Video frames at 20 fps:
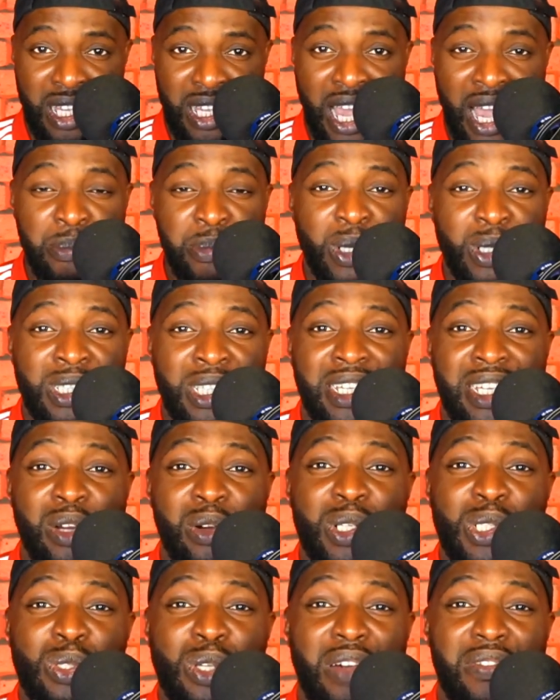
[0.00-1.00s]
I'm not saying they're
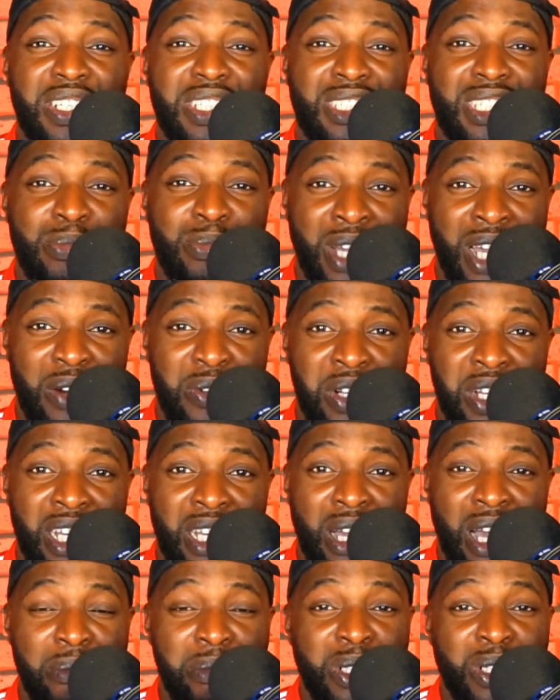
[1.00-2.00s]
going to have the same
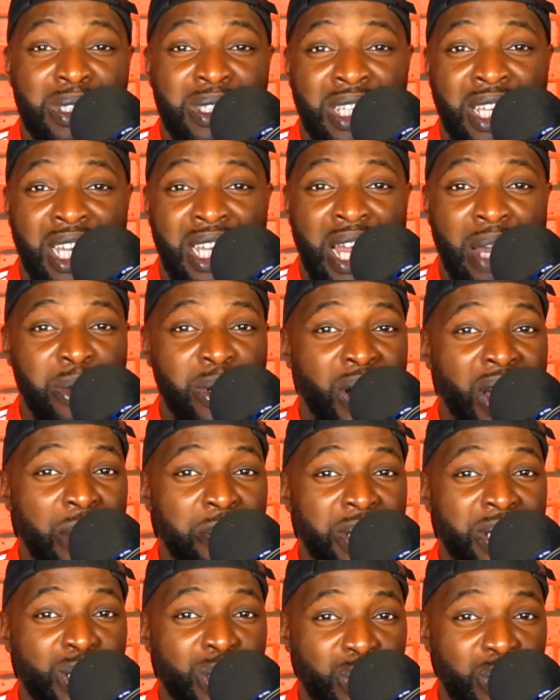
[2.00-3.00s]
career. I'm just saying I'm not
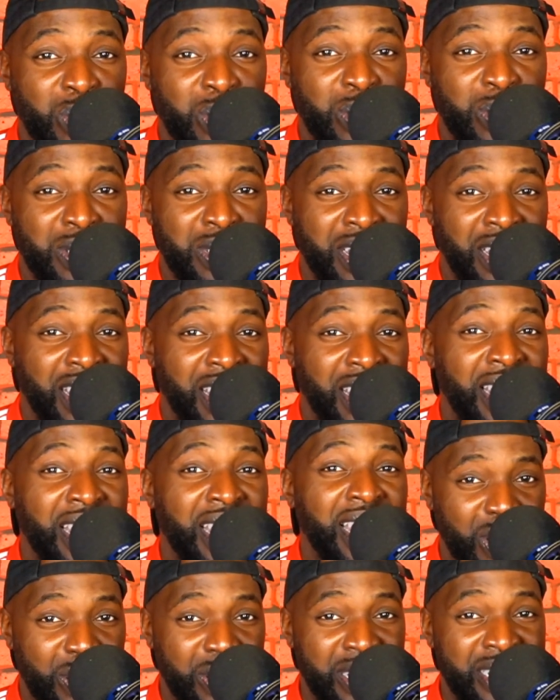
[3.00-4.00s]
hyping two goals
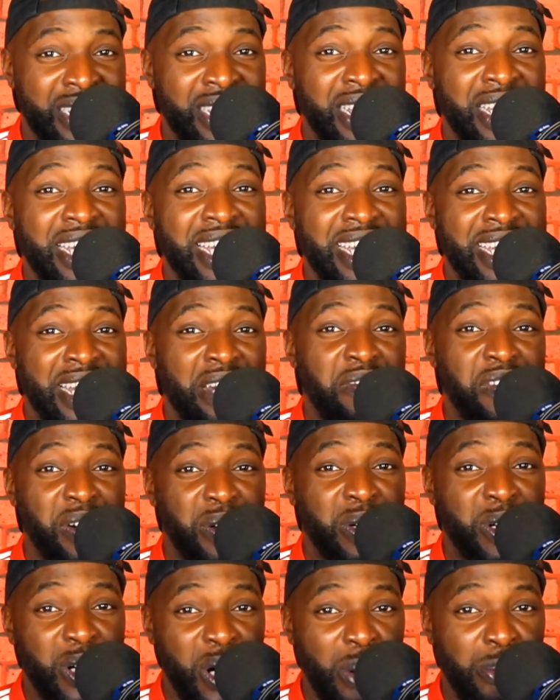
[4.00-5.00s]
in the
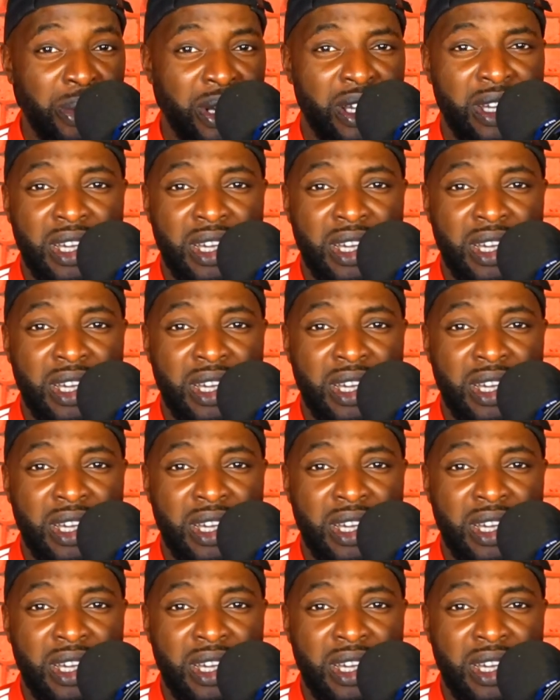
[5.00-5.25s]
EFL Cup.